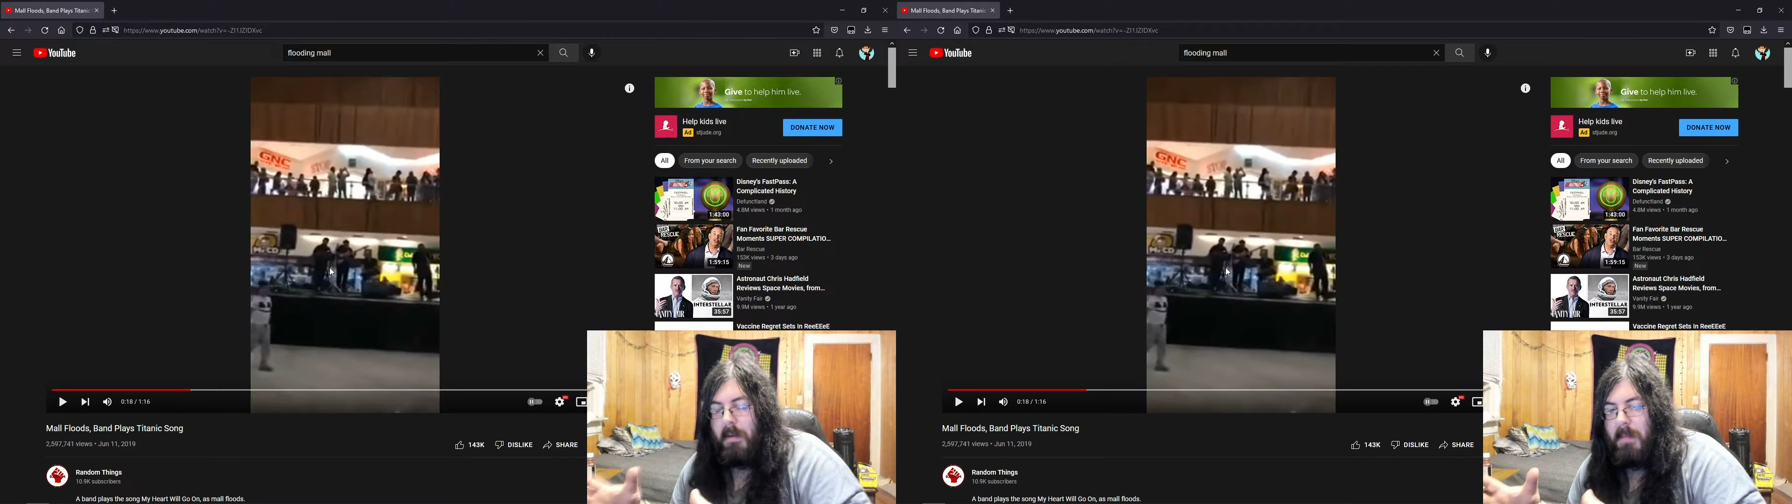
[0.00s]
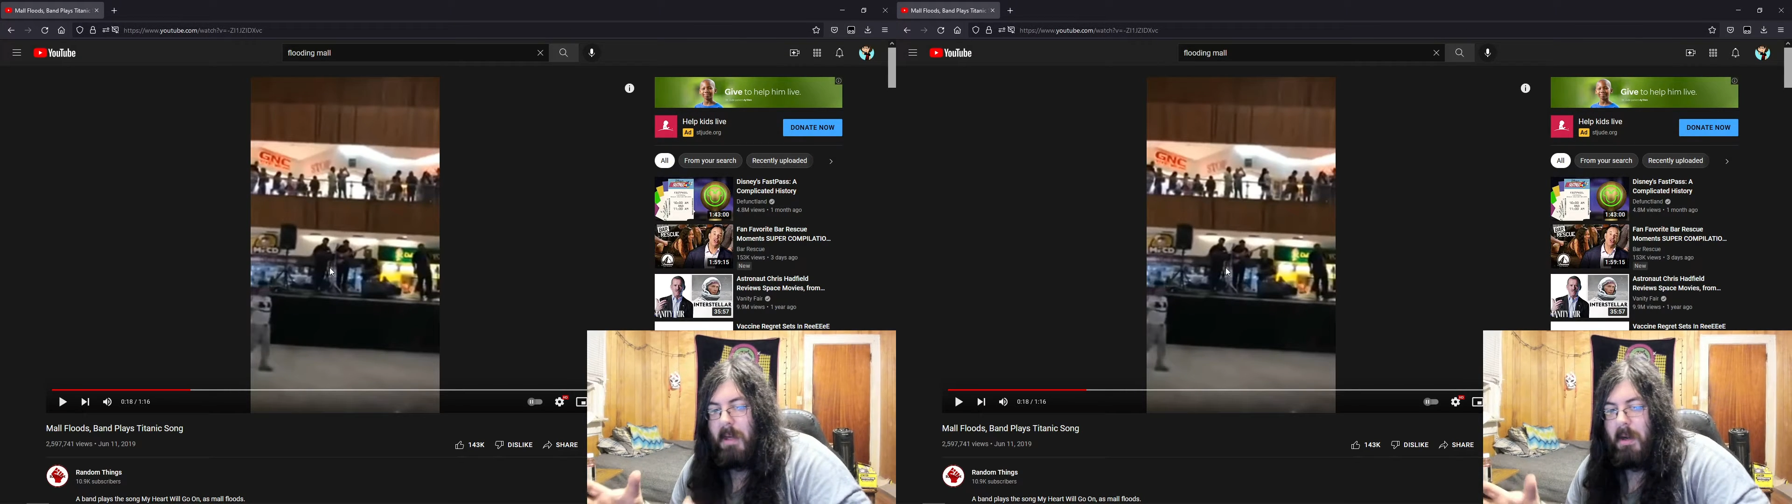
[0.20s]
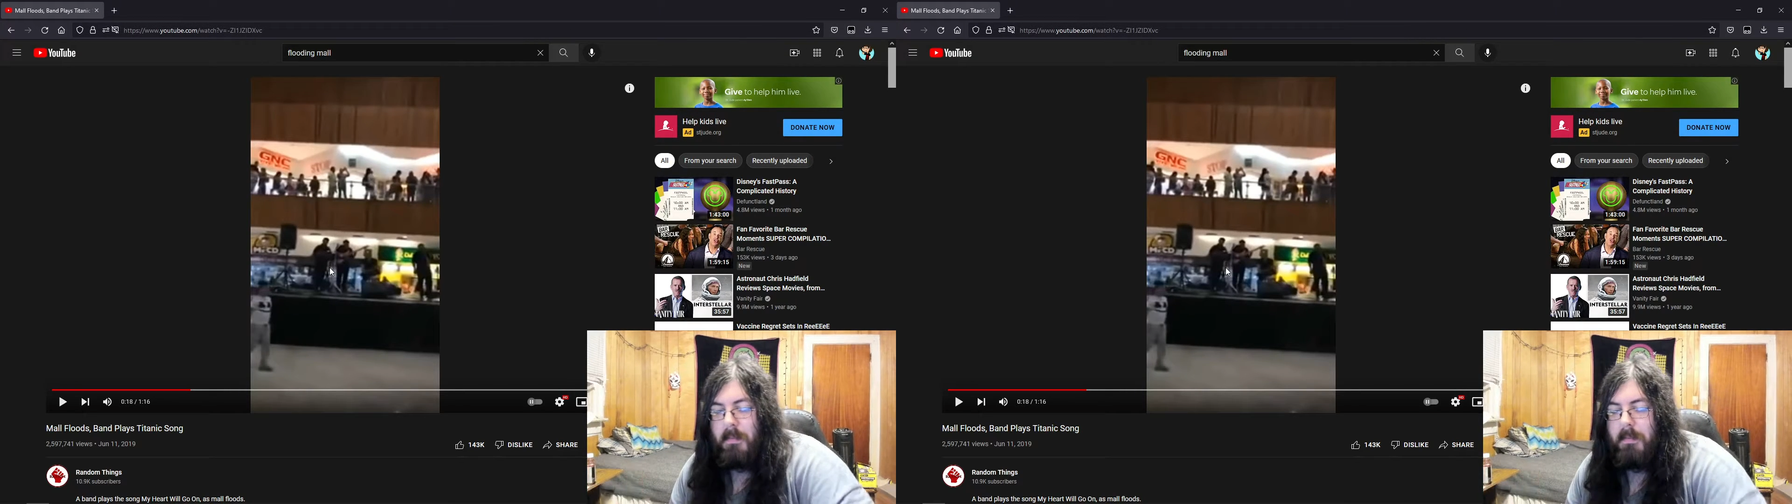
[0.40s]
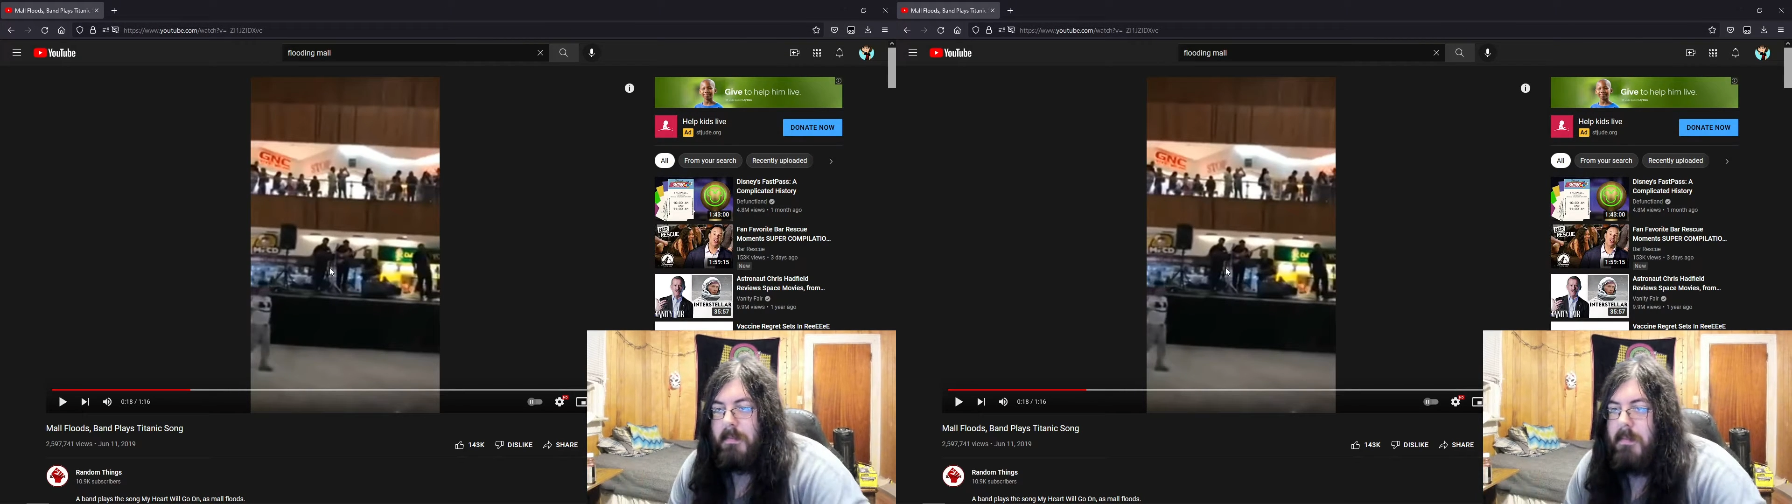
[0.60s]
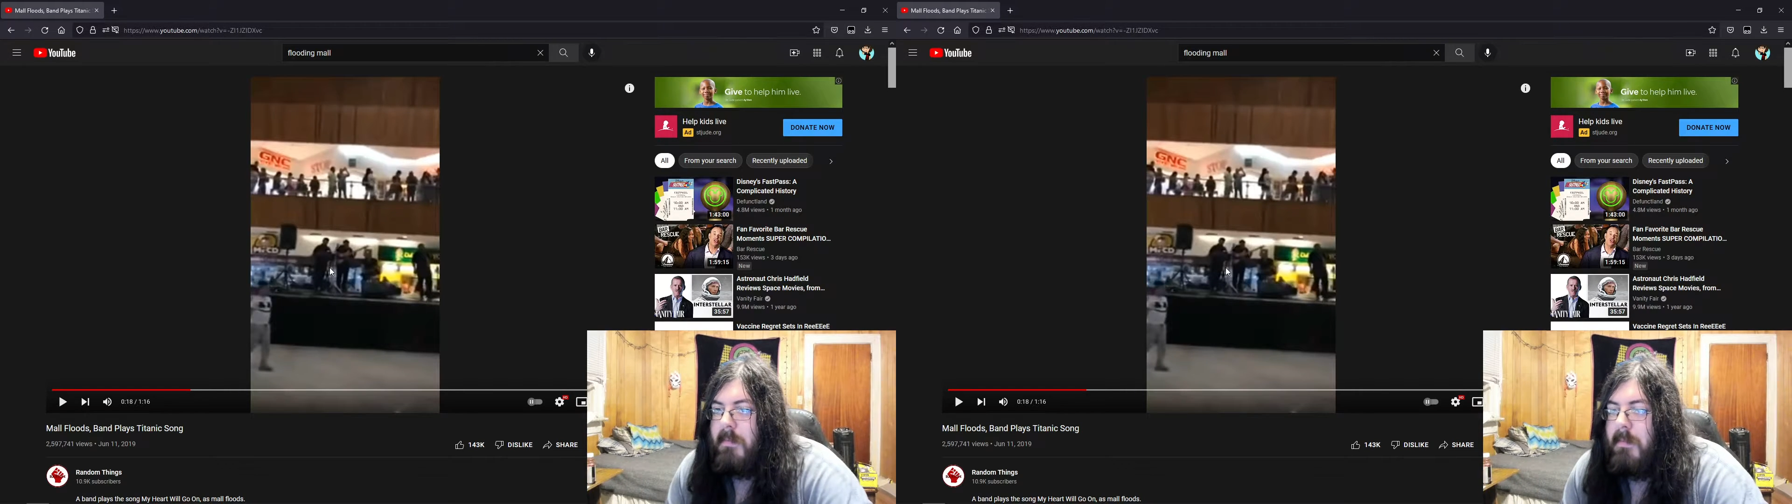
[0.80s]
you know,
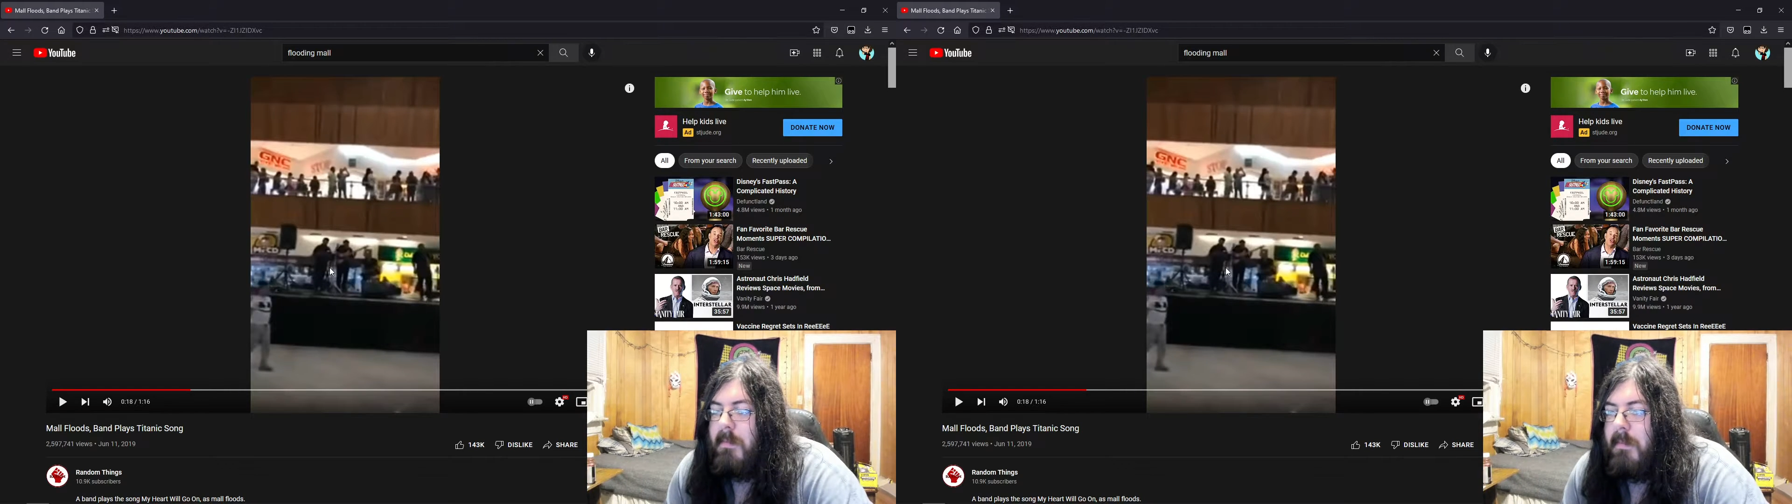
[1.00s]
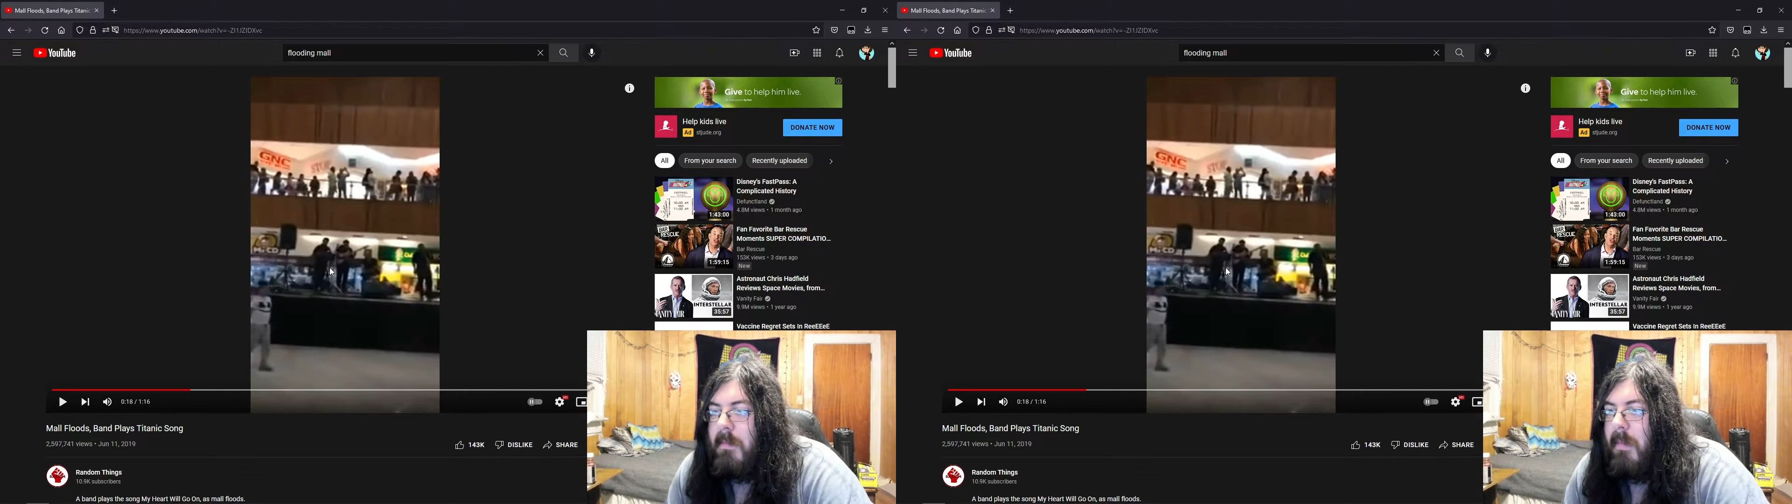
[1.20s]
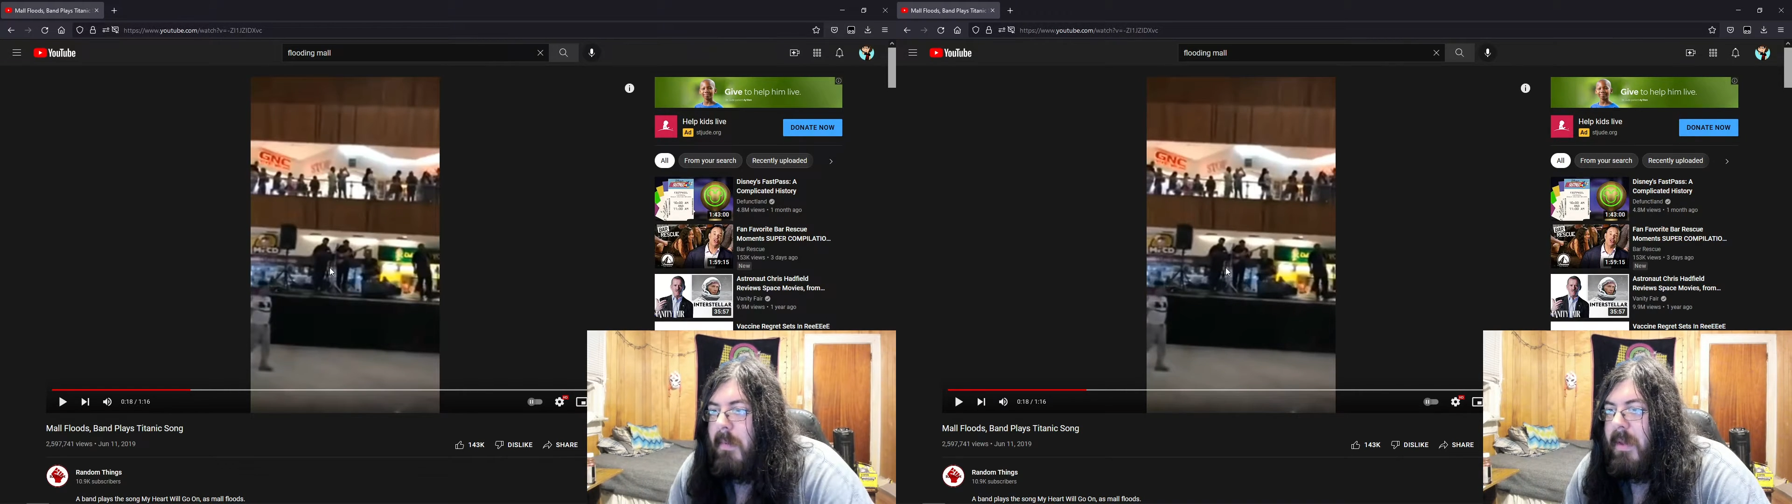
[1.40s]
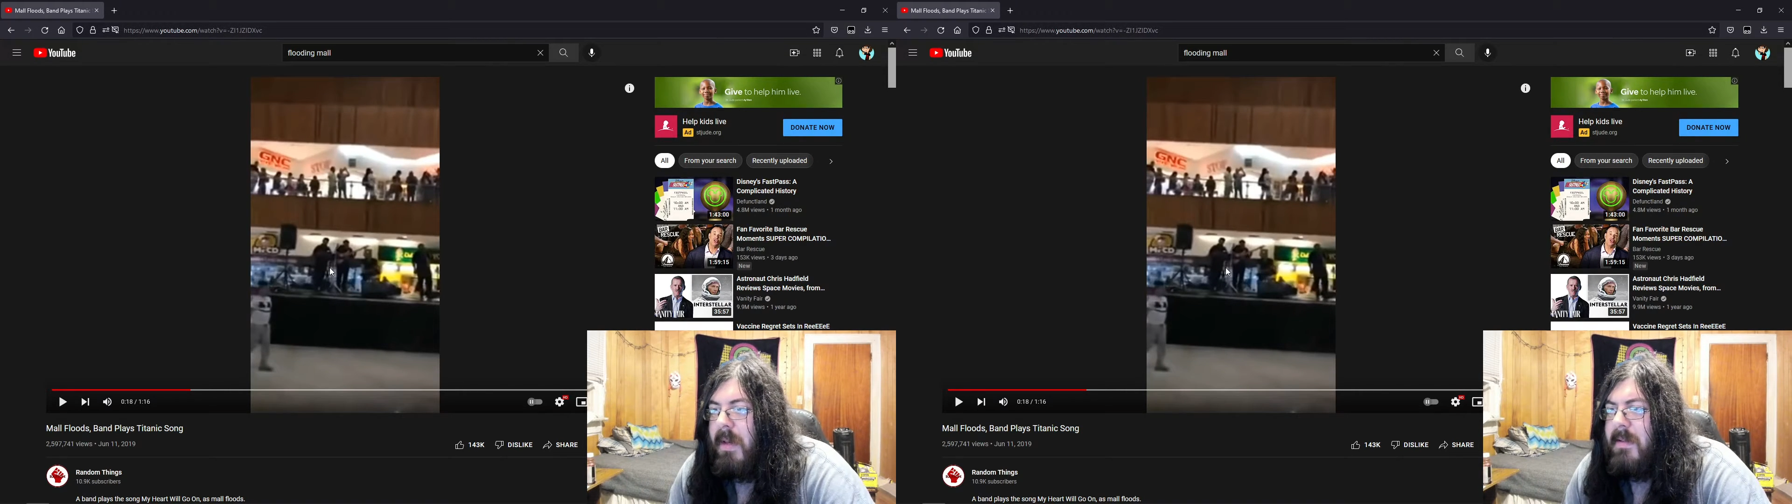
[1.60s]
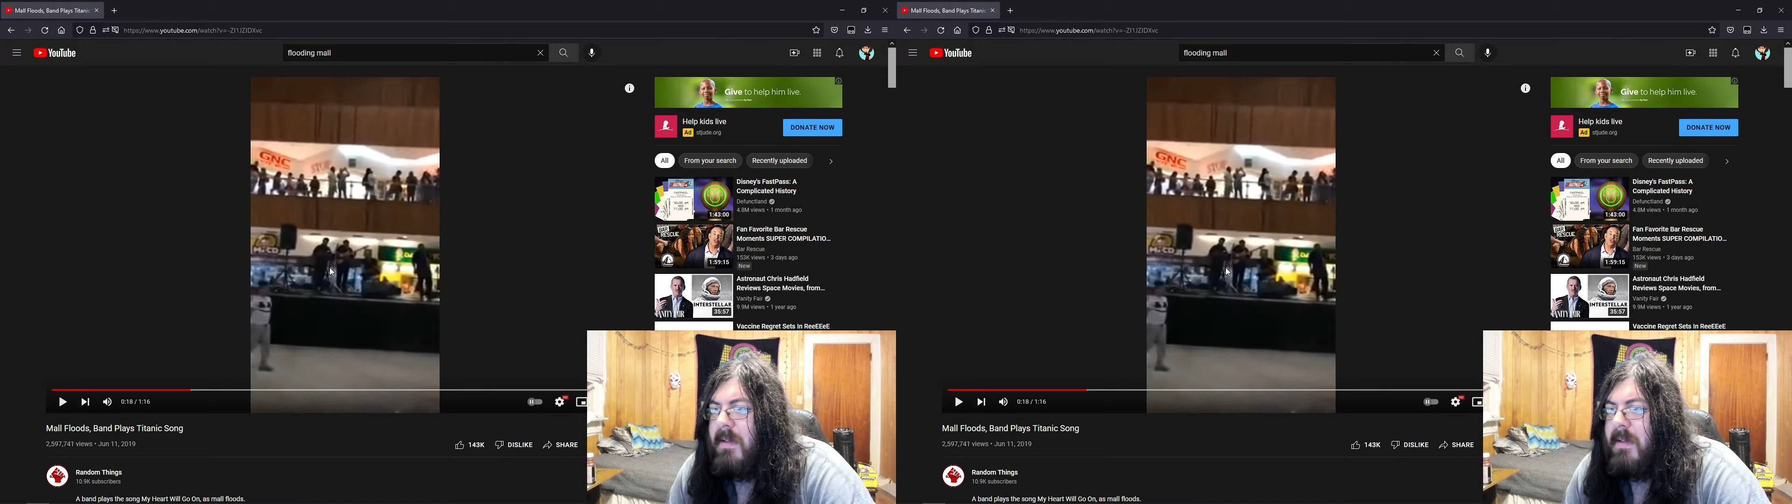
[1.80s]
things